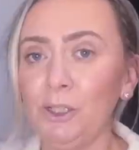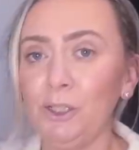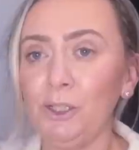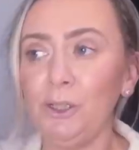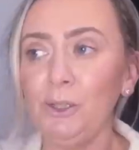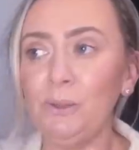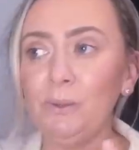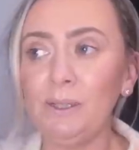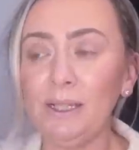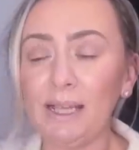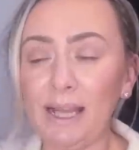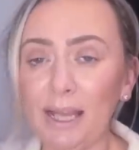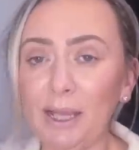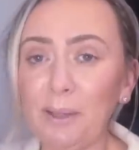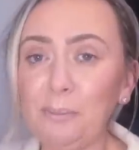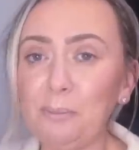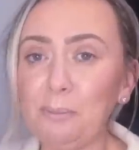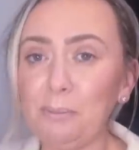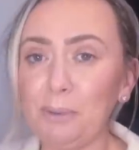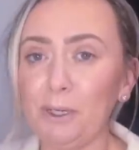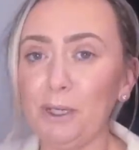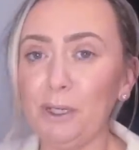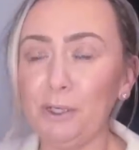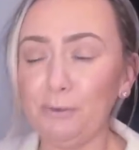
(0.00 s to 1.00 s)
you let it
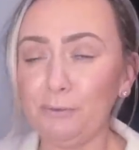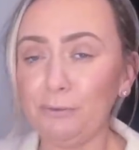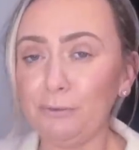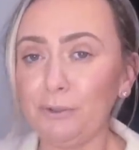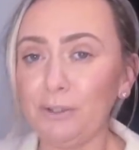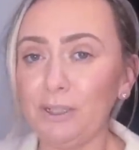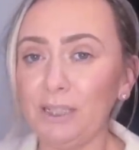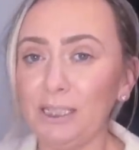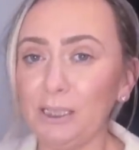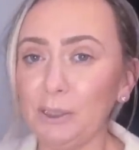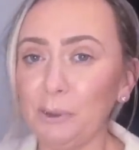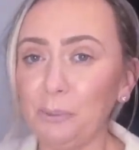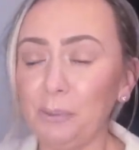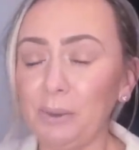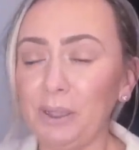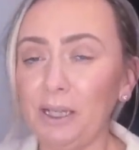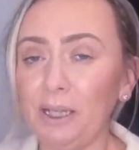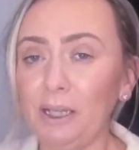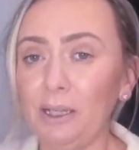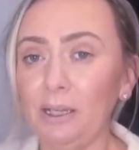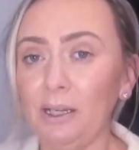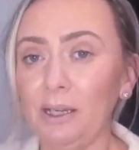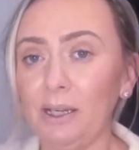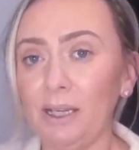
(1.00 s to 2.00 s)
burn for a little
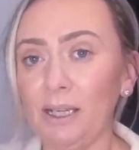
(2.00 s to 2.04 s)
bit